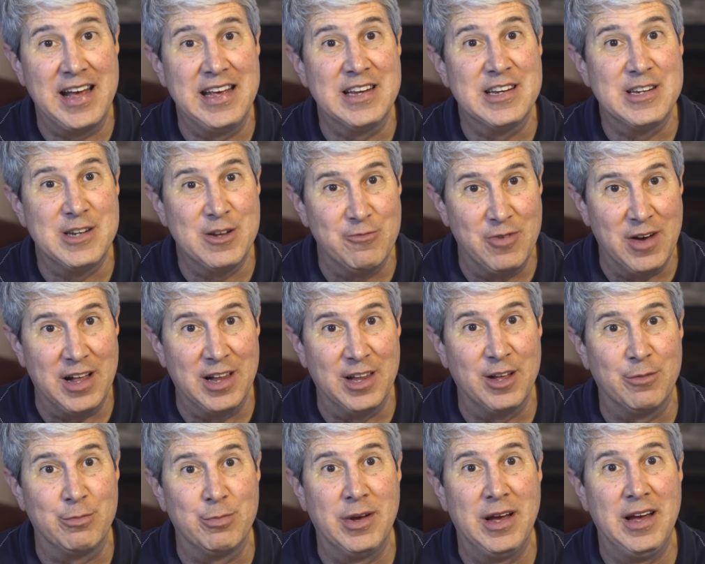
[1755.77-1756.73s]
and
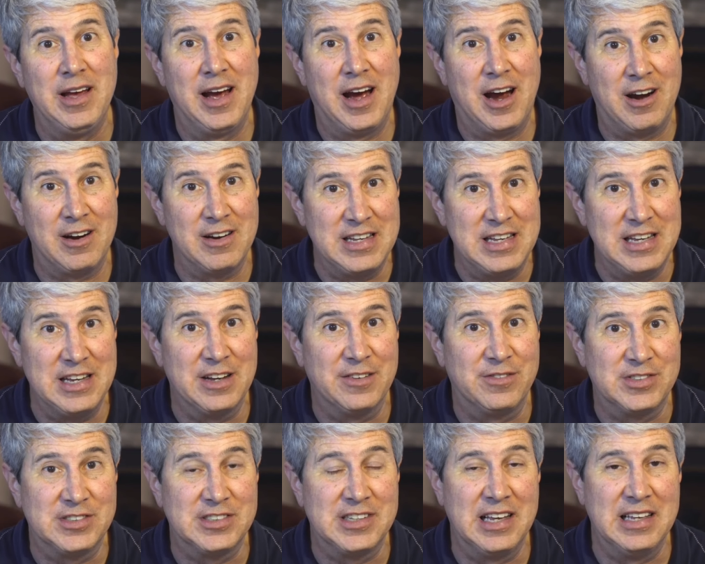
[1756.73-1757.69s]
develop our
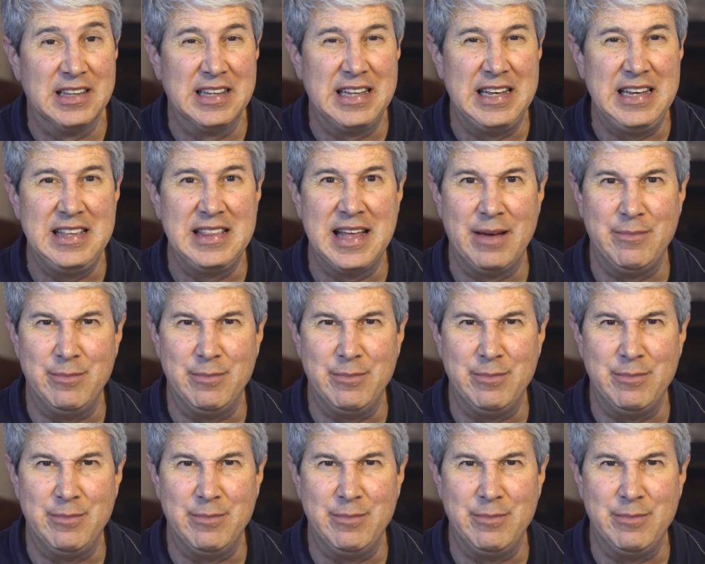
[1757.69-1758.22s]
gifts and lead that